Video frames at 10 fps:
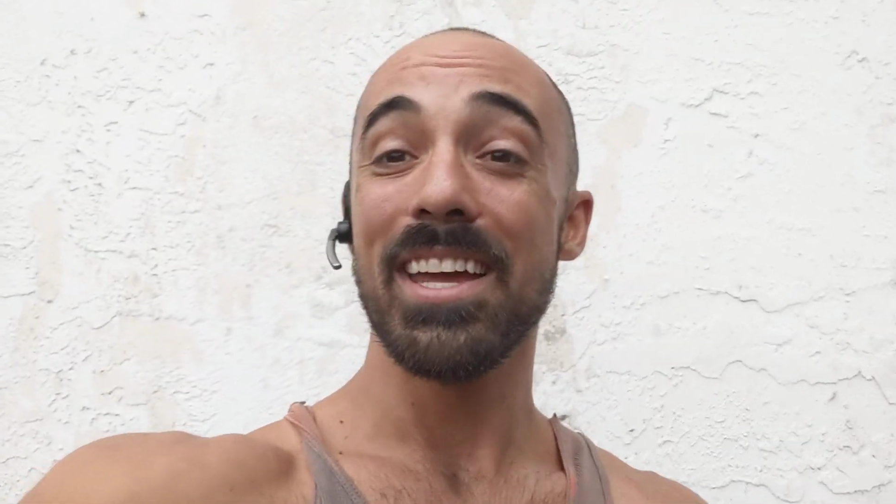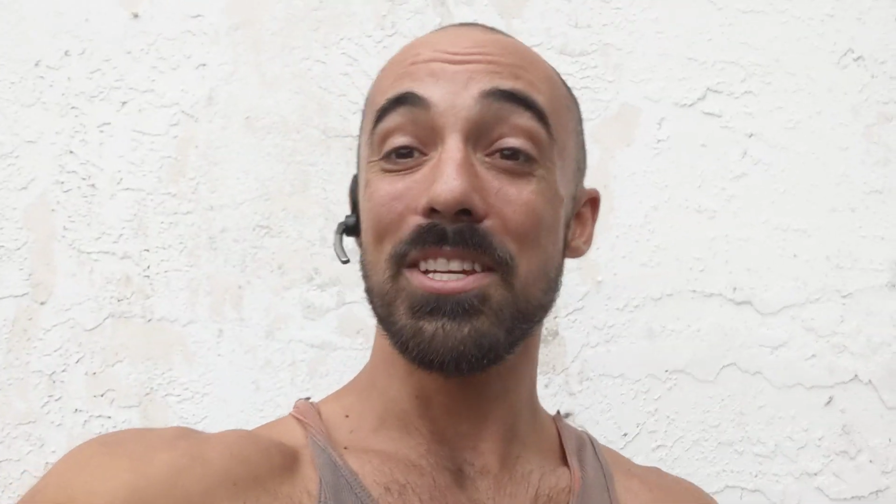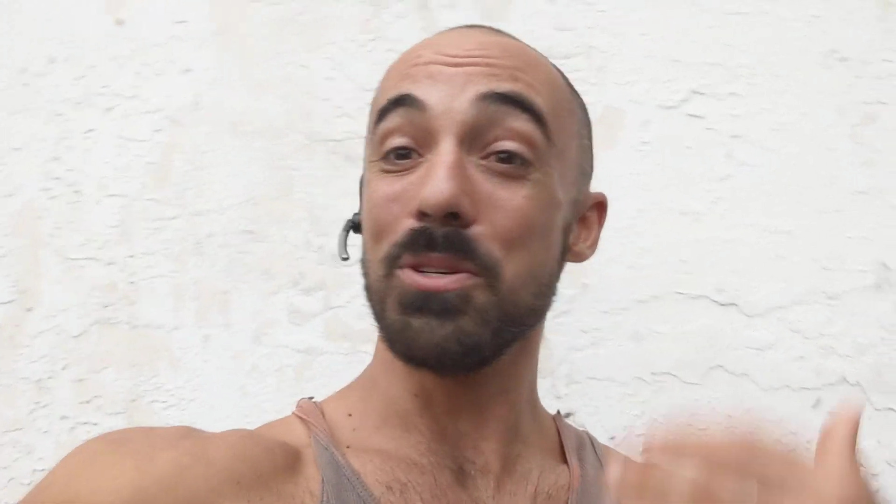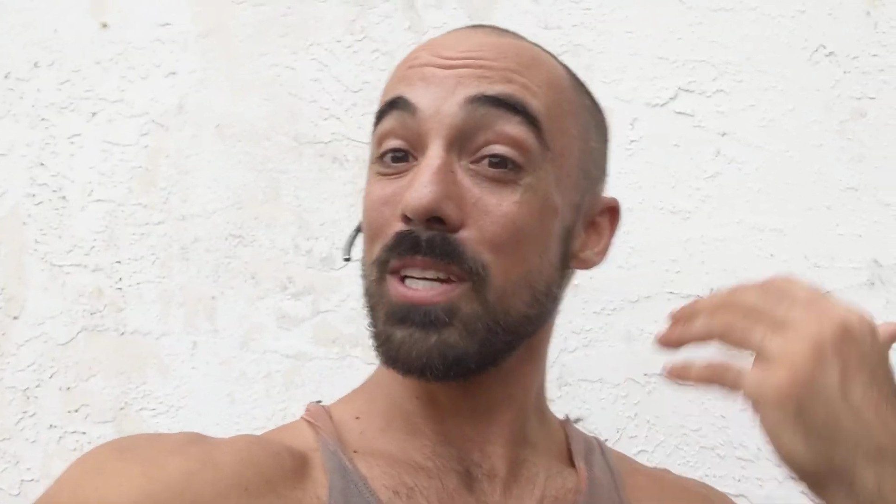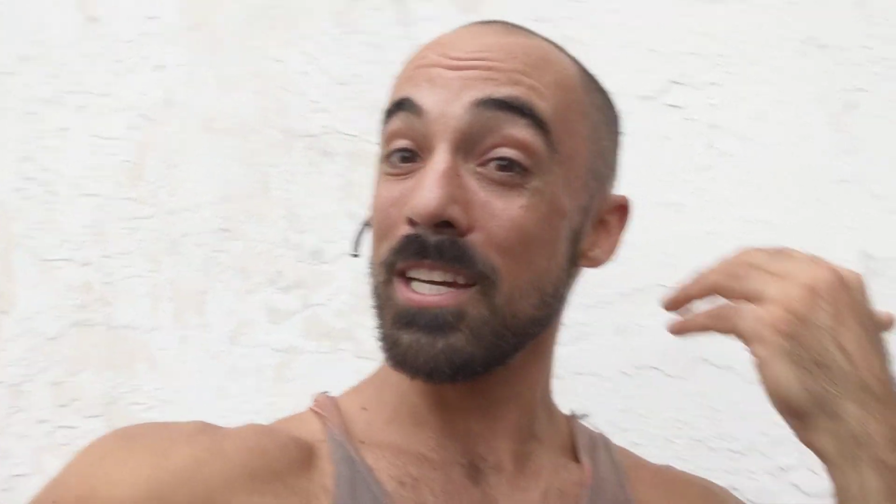
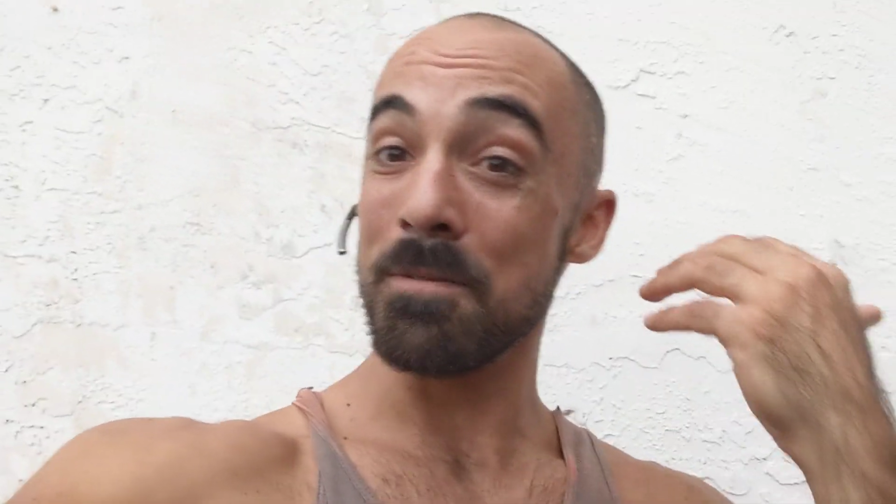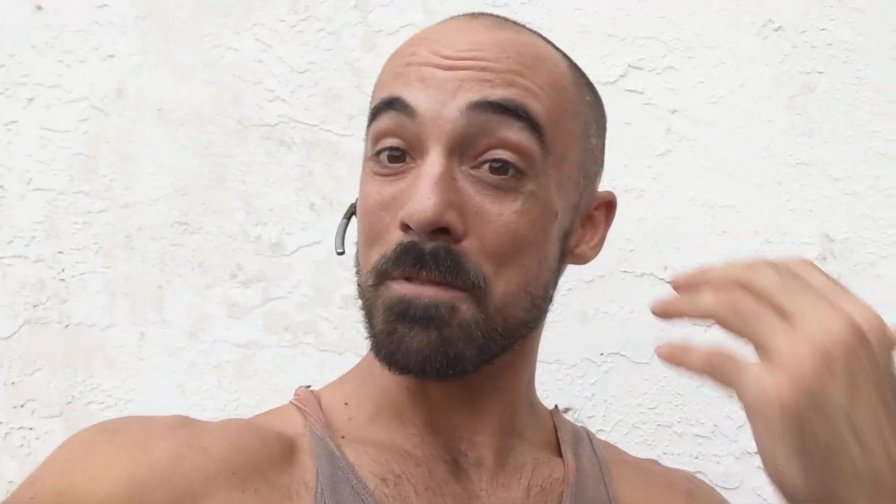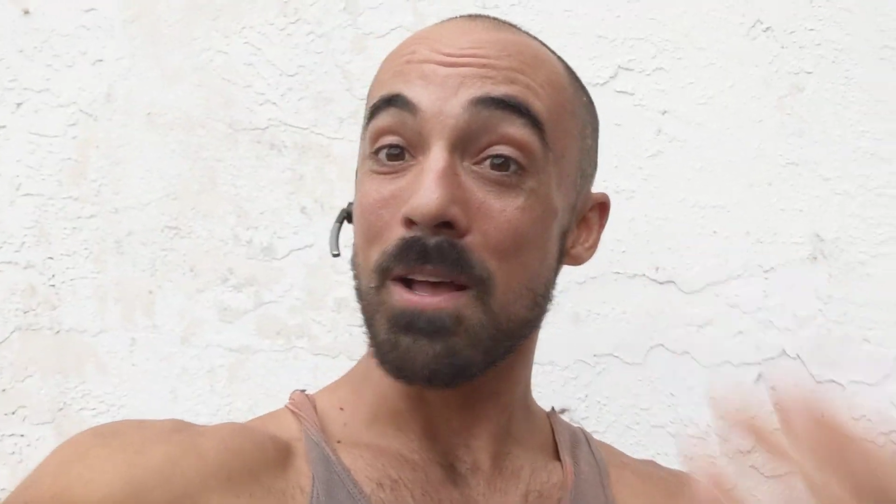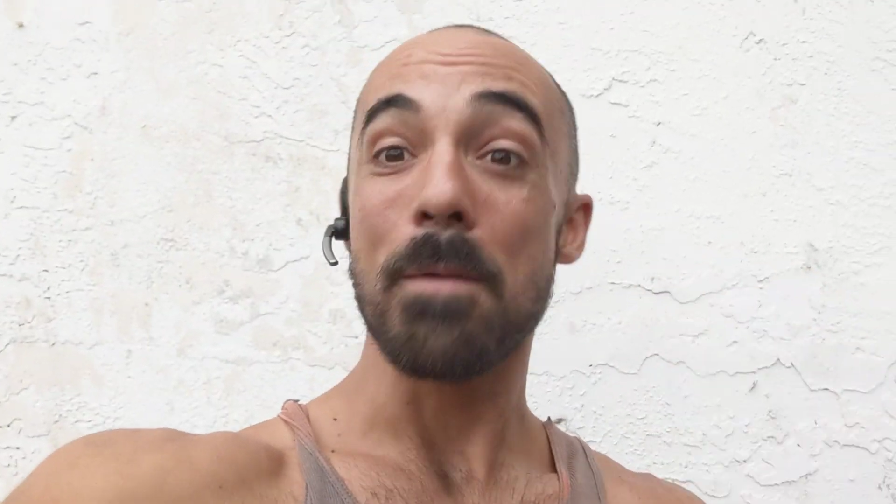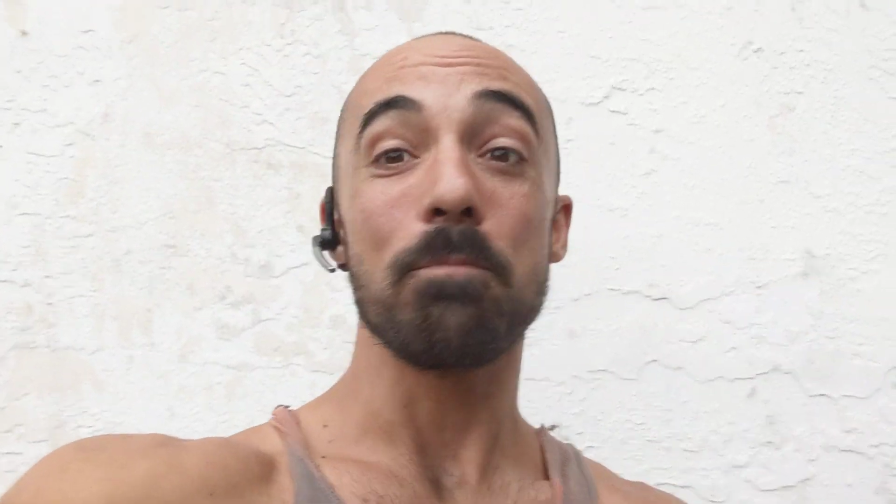You can
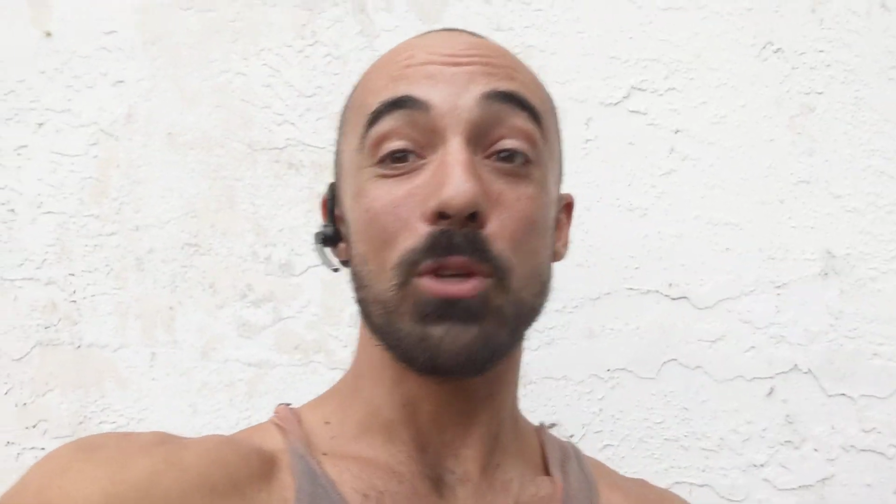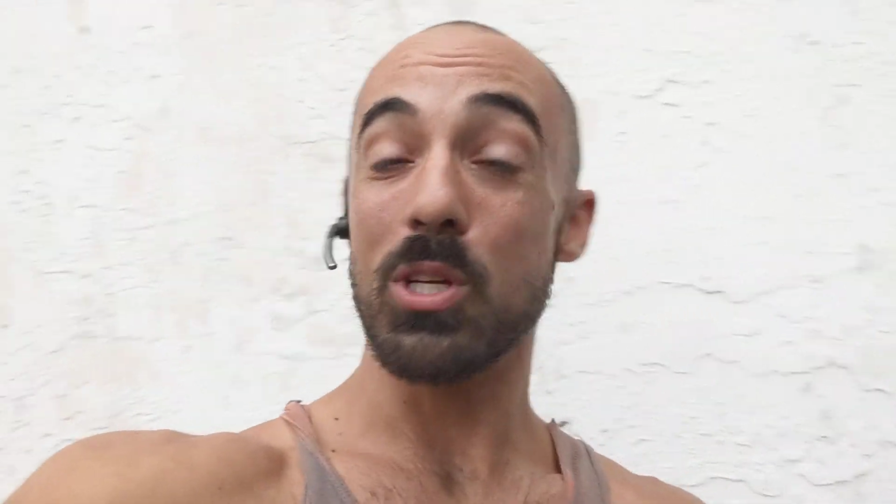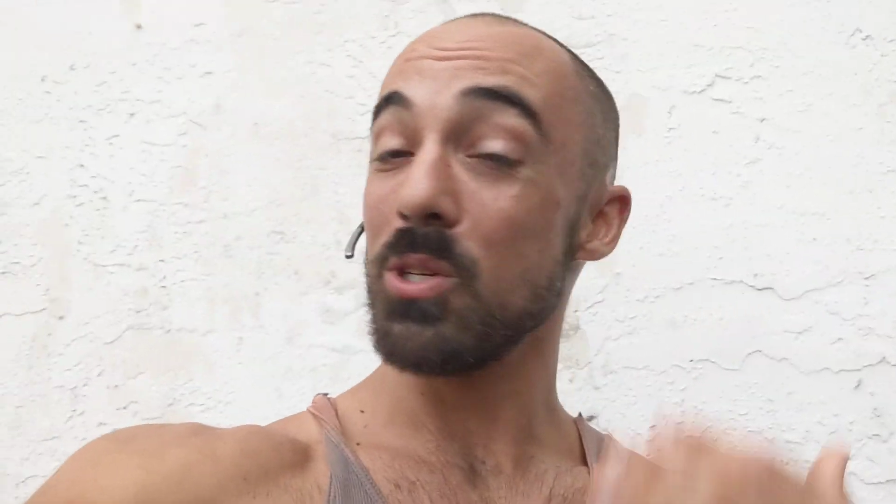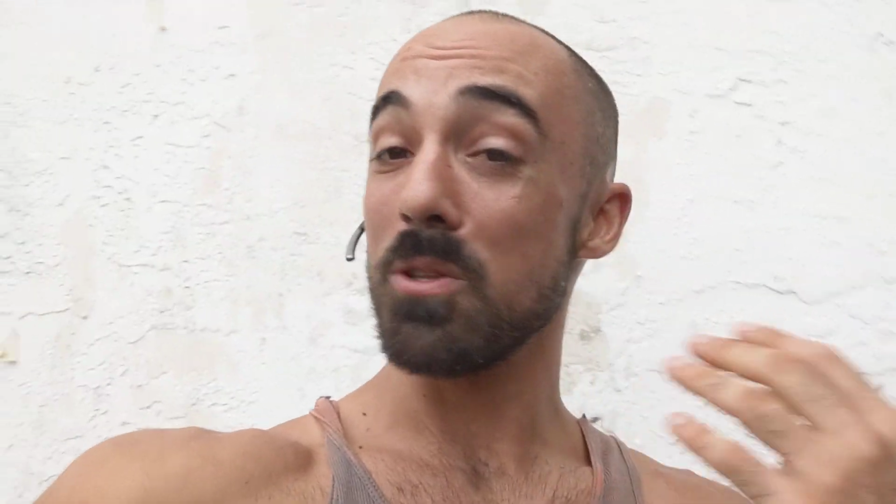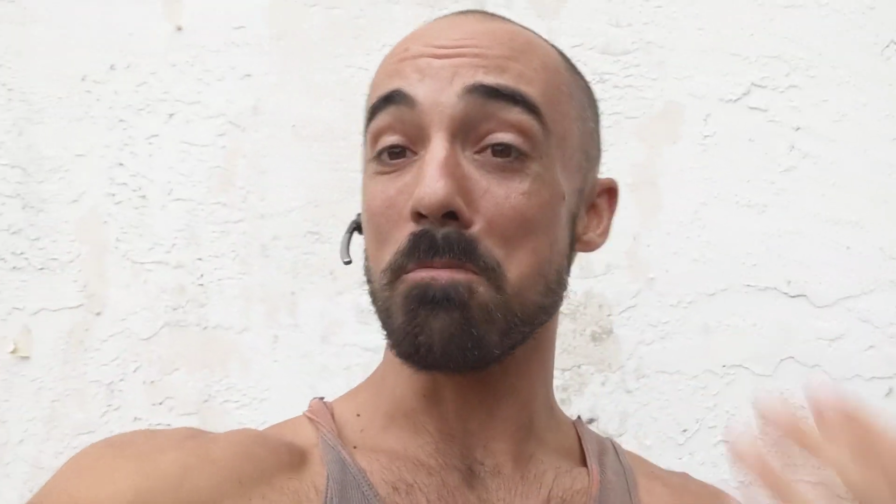do the